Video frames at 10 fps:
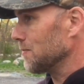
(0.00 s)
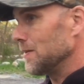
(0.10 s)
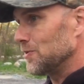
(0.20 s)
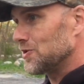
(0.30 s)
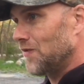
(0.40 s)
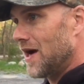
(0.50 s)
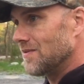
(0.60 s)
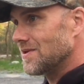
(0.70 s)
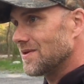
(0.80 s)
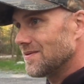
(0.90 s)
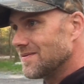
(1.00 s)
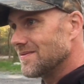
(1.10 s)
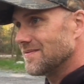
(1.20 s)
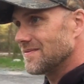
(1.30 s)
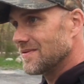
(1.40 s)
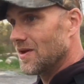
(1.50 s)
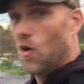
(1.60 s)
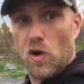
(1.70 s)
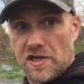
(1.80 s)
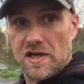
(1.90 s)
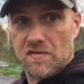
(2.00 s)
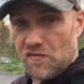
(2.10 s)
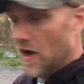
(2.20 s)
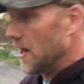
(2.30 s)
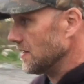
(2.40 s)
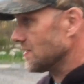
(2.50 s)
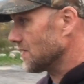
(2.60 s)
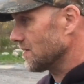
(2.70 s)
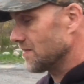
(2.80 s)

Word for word: people's found or didn't find.